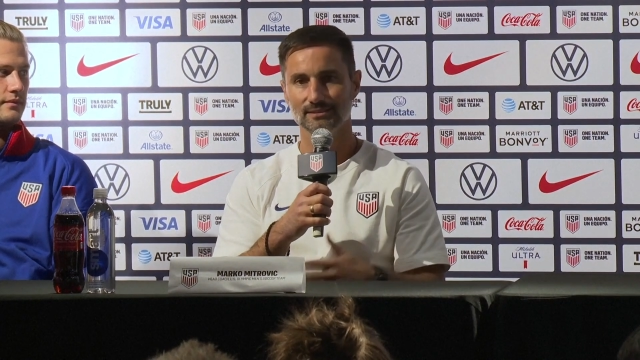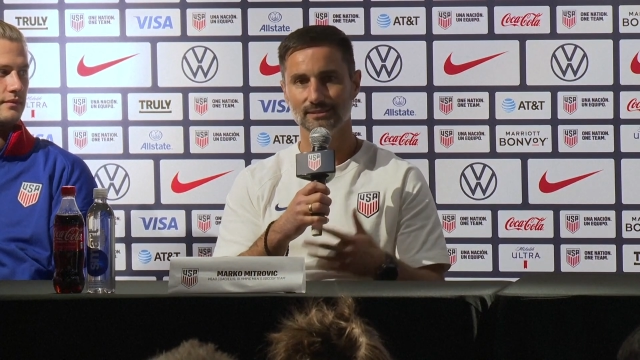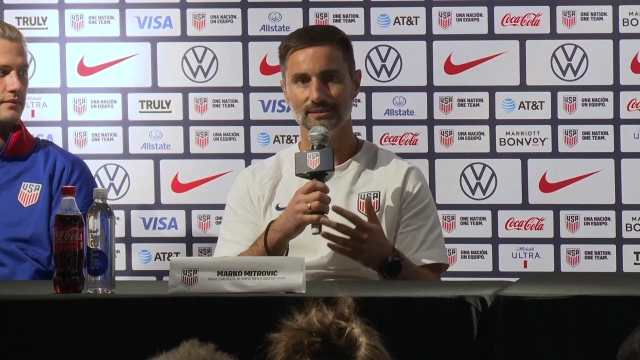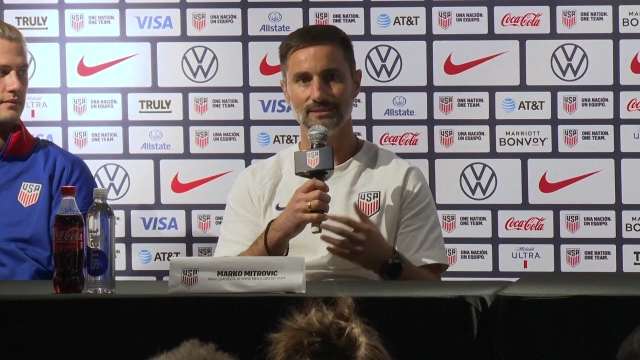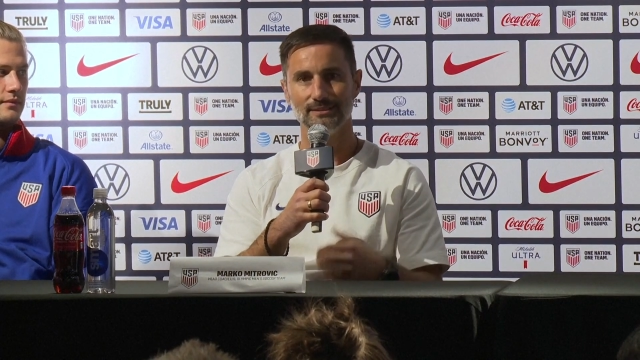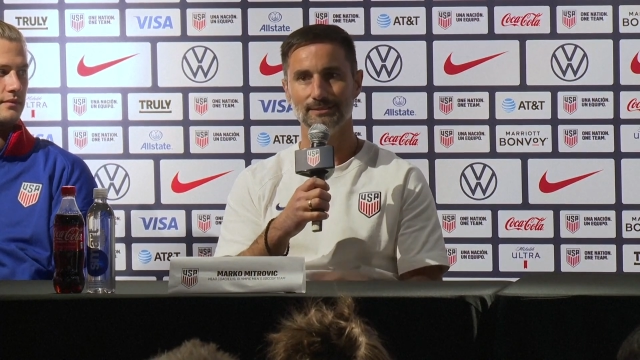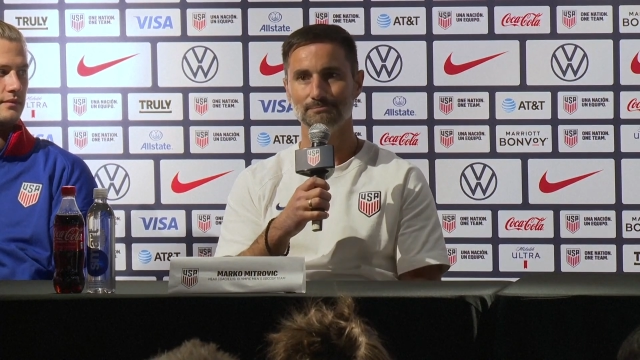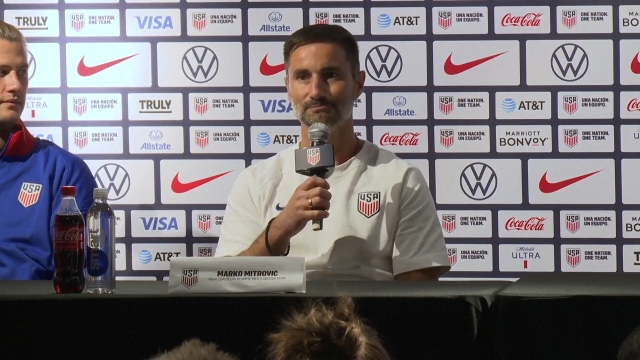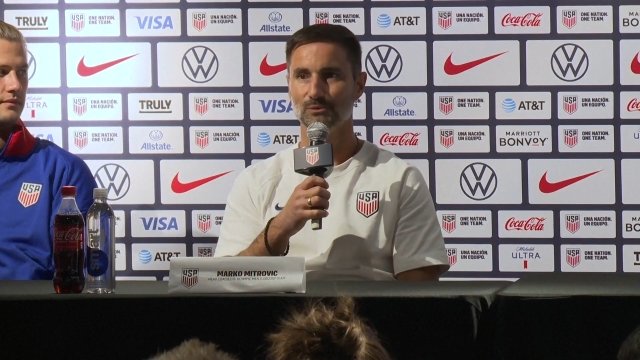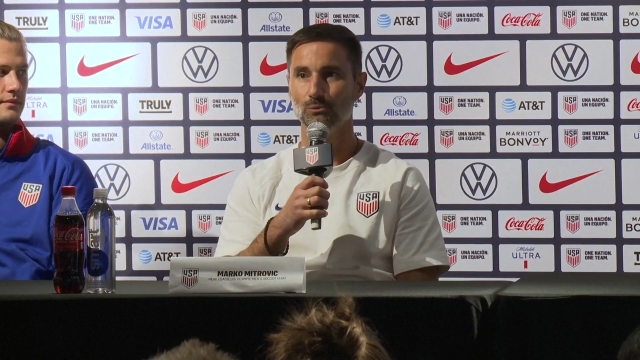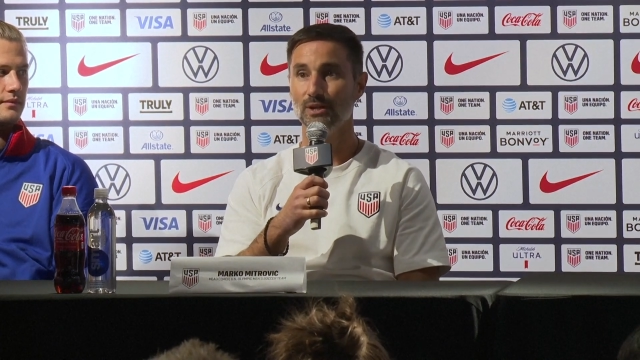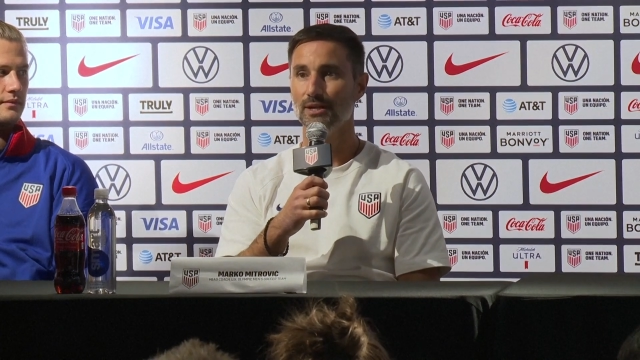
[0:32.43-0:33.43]
Uh,
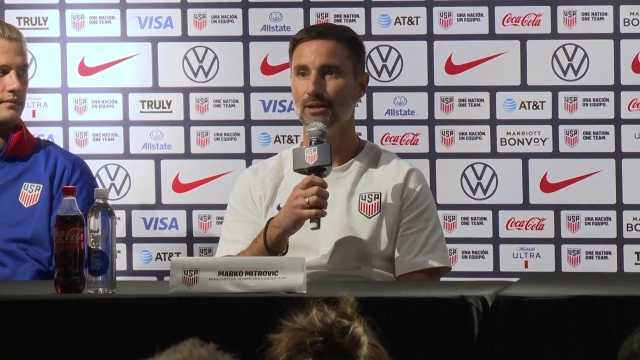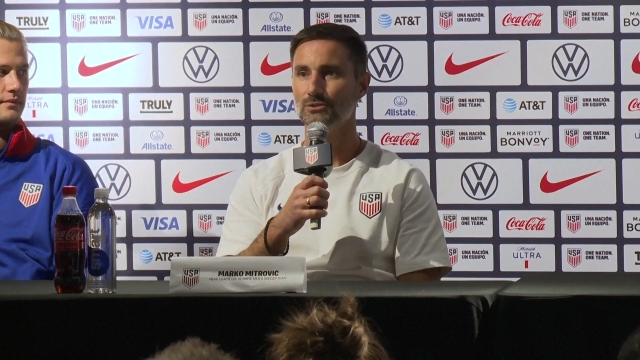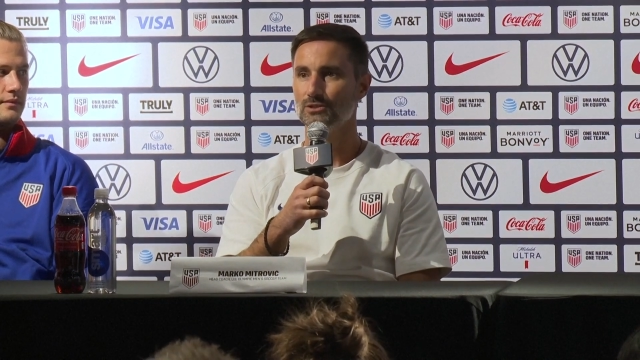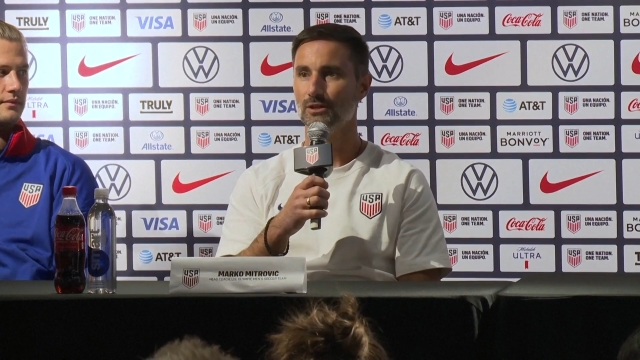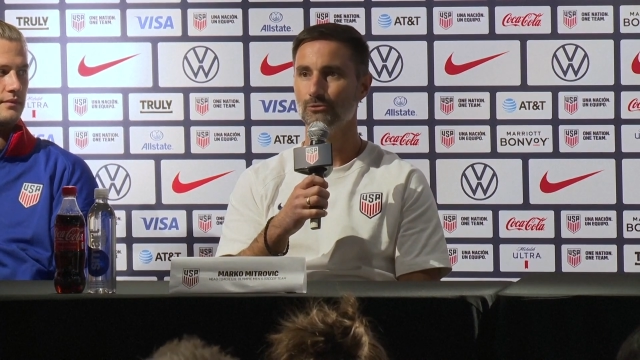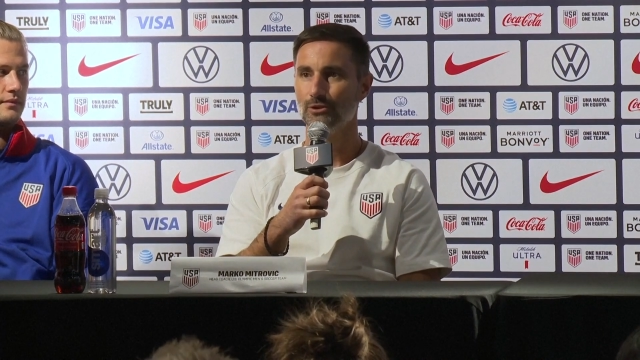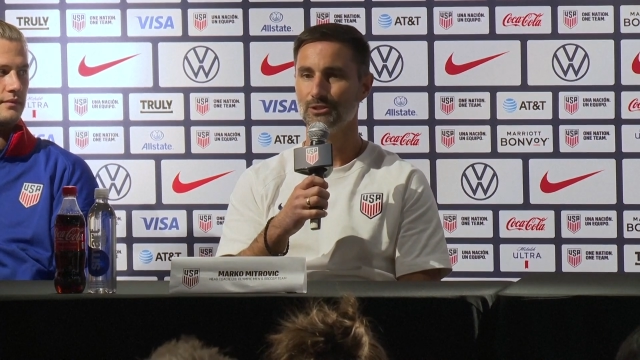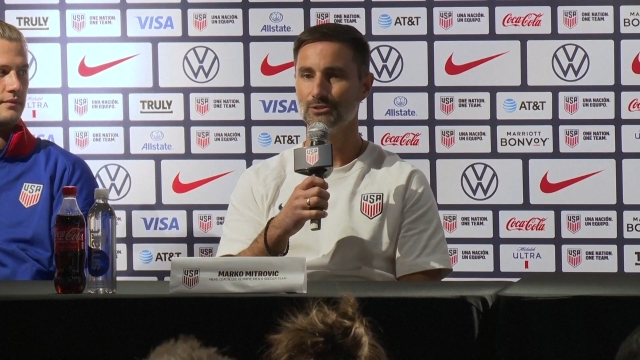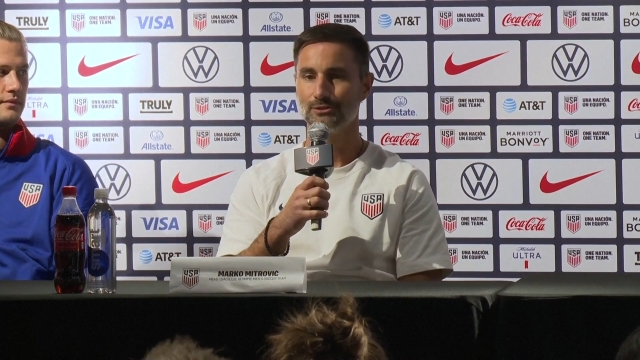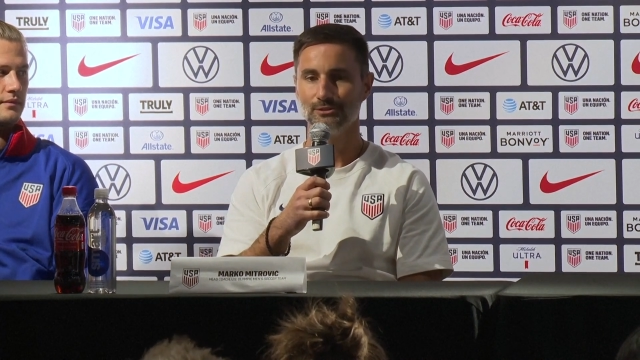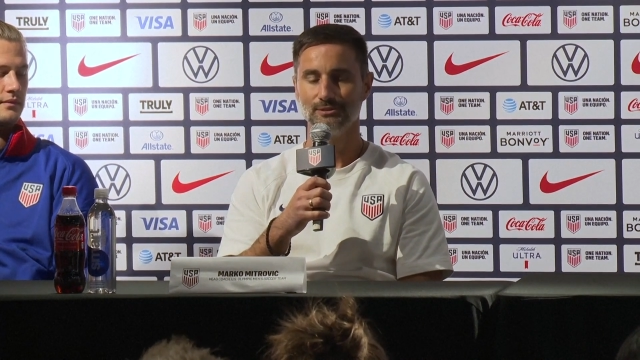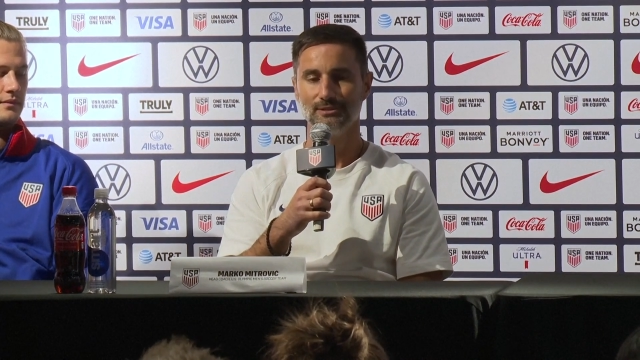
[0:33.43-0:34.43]
we announced our
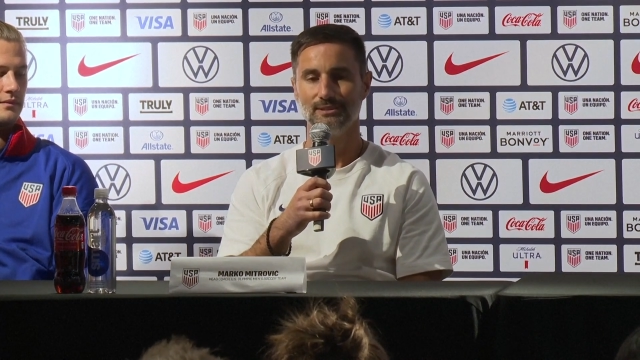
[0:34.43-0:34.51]
roster,